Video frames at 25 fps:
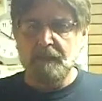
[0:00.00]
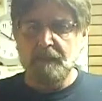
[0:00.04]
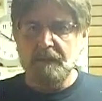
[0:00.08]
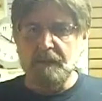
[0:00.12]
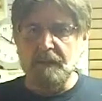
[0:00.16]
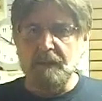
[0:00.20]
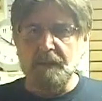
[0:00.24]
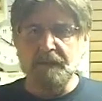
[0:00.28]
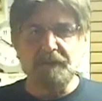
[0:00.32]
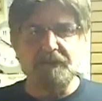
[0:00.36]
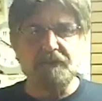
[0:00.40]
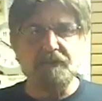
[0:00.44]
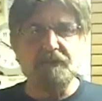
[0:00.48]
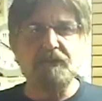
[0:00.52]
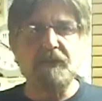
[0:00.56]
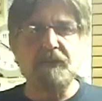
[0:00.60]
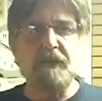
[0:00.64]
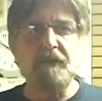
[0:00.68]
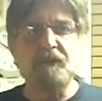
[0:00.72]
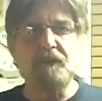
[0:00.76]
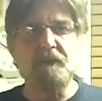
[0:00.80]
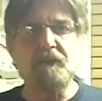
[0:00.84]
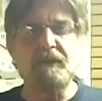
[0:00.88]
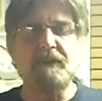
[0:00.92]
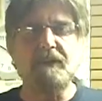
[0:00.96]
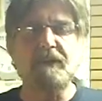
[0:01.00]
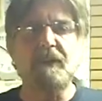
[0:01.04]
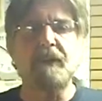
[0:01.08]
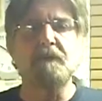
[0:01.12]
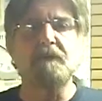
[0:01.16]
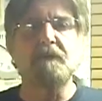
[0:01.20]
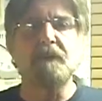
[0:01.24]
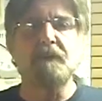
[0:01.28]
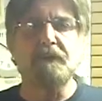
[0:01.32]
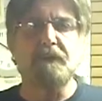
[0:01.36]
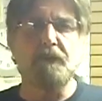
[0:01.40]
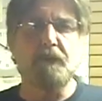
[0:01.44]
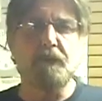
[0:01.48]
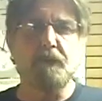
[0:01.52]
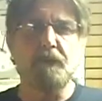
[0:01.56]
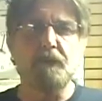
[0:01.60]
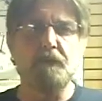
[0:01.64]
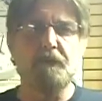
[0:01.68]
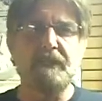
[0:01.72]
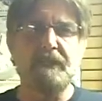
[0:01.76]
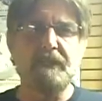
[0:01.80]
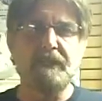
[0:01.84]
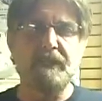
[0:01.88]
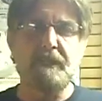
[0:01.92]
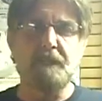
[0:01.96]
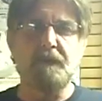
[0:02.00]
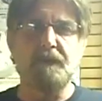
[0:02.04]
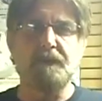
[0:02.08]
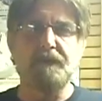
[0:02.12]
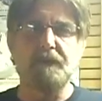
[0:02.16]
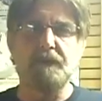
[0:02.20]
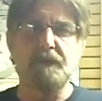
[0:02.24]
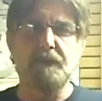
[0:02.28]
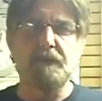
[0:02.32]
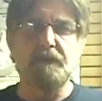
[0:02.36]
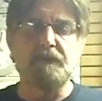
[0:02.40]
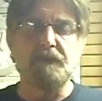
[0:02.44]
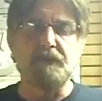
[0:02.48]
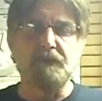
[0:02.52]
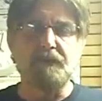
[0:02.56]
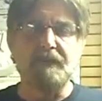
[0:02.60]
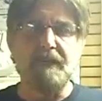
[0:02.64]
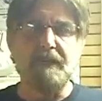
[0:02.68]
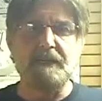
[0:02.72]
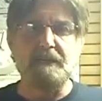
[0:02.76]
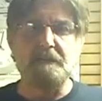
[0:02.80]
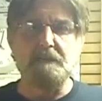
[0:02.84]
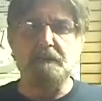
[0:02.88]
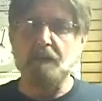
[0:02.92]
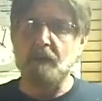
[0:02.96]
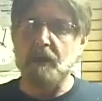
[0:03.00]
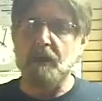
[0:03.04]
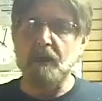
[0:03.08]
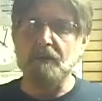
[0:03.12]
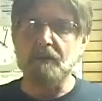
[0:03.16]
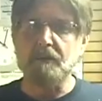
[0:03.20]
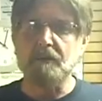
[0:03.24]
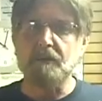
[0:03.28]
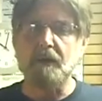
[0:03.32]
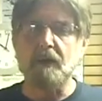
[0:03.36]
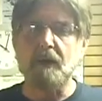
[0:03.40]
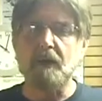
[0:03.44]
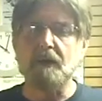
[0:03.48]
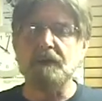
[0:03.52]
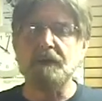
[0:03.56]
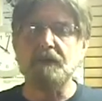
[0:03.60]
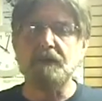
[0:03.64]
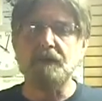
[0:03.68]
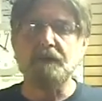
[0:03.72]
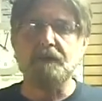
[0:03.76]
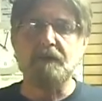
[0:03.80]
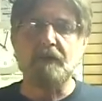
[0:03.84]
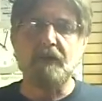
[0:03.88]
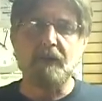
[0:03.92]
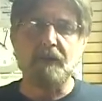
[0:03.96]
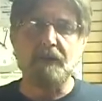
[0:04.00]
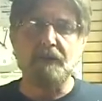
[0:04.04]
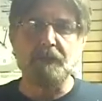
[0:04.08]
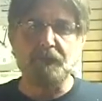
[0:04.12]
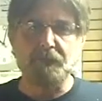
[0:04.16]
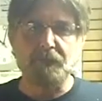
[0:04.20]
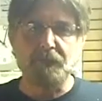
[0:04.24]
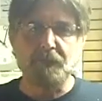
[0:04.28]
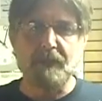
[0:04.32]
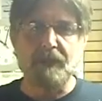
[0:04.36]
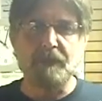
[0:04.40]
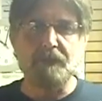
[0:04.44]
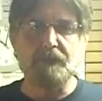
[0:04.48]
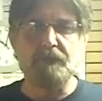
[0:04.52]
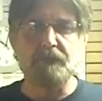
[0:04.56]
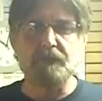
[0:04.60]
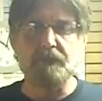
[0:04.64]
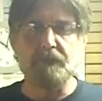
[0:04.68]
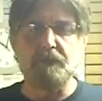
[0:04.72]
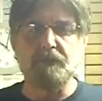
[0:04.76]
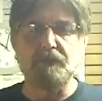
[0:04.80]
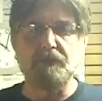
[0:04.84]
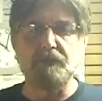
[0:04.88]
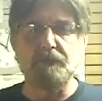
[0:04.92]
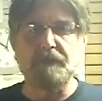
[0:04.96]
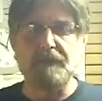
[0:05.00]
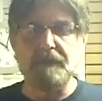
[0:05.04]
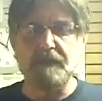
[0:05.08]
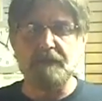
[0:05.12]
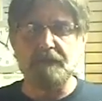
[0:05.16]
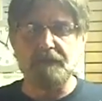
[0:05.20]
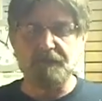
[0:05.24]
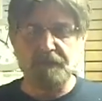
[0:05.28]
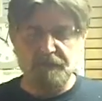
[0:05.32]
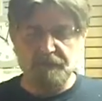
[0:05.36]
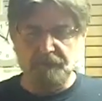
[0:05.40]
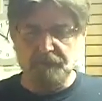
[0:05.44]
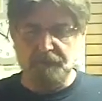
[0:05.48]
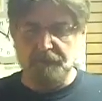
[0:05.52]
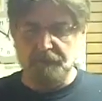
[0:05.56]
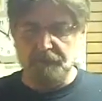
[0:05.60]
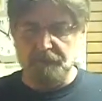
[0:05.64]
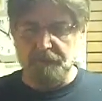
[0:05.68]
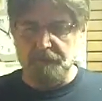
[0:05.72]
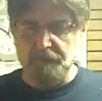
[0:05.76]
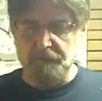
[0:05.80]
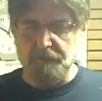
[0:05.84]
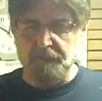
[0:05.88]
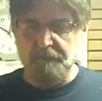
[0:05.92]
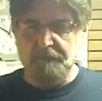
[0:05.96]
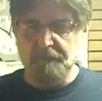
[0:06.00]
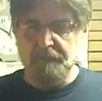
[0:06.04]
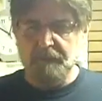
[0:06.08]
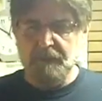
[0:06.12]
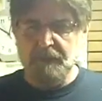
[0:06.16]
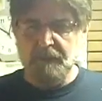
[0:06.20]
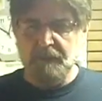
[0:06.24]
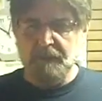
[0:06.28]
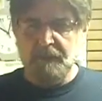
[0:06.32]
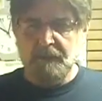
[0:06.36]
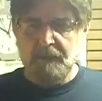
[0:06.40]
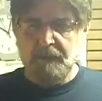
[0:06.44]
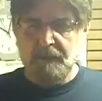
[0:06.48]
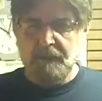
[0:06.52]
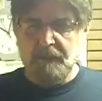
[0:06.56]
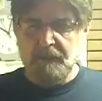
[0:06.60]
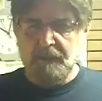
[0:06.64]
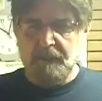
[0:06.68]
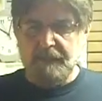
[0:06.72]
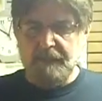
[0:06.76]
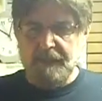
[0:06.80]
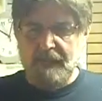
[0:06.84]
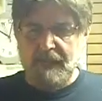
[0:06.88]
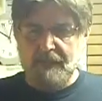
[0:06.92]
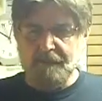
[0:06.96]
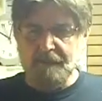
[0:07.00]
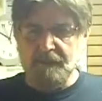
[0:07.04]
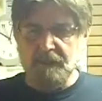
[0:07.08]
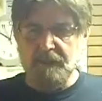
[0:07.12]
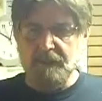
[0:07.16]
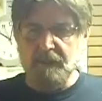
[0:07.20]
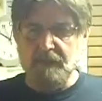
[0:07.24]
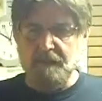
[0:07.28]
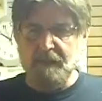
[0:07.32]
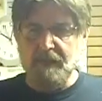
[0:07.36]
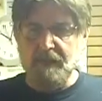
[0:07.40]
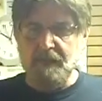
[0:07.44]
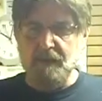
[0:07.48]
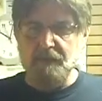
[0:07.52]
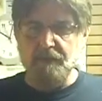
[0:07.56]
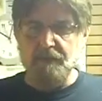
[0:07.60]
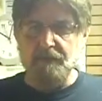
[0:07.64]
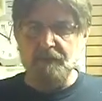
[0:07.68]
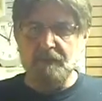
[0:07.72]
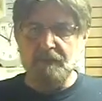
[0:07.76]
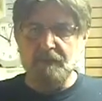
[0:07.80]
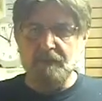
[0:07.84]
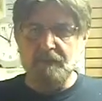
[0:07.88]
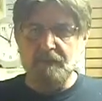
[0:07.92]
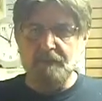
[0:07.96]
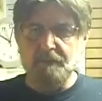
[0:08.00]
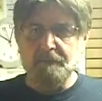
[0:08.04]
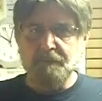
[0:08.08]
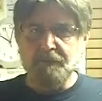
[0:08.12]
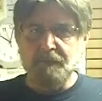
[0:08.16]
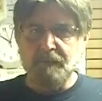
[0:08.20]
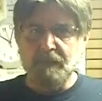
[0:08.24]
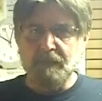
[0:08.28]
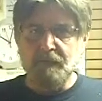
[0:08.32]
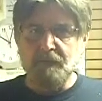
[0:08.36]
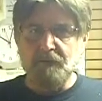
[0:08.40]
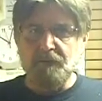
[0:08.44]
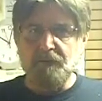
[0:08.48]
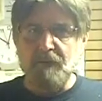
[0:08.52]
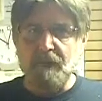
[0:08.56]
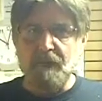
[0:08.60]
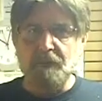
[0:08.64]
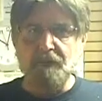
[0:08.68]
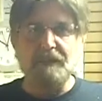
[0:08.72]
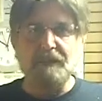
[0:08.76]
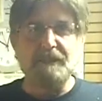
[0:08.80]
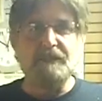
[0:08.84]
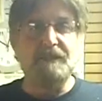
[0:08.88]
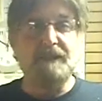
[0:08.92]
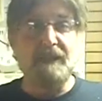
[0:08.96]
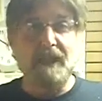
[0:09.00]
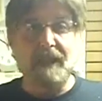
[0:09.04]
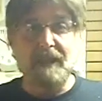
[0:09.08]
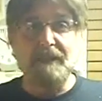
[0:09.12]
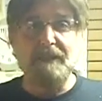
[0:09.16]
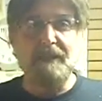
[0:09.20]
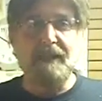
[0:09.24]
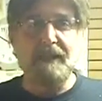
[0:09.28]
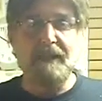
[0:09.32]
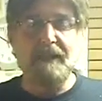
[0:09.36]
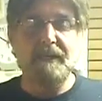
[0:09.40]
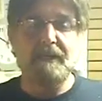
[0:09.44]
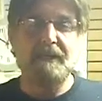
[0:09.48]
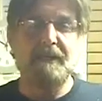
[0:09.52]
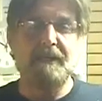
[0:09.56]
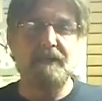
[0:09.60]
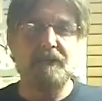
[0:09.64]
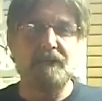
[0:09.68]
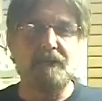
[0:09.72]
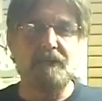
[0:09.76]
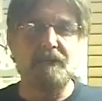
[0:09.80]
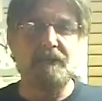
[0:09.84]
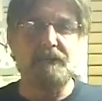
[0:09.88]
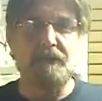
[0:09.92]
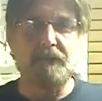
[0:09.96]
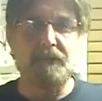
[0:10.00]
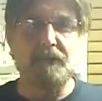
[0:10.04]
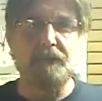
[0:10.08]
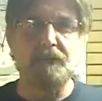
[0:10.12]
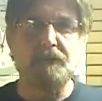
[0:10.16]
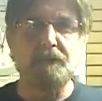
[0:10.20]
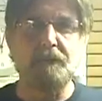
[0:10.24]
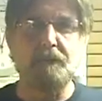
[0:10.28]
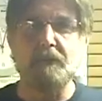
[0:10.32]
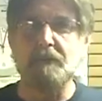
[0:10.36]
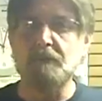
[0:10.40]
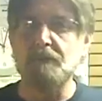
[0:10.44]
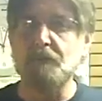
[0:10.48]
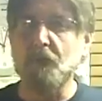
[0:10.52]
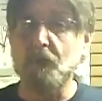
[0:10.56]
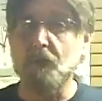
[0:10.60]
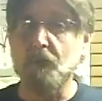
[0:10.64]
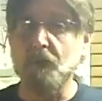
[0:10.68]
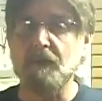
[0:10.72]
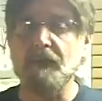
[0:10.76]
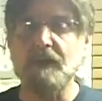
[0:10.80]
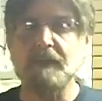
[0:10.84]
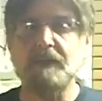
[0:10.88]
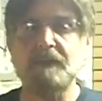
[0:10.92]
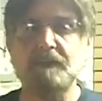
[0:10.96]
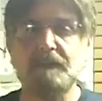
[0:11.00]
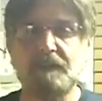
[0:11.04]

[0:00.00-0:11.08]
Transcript: Now this has never been done before, being able to take a modern audio file and transfer it to an Edison cylinder and have it come out sounding not like an Edison cylinder, but more like a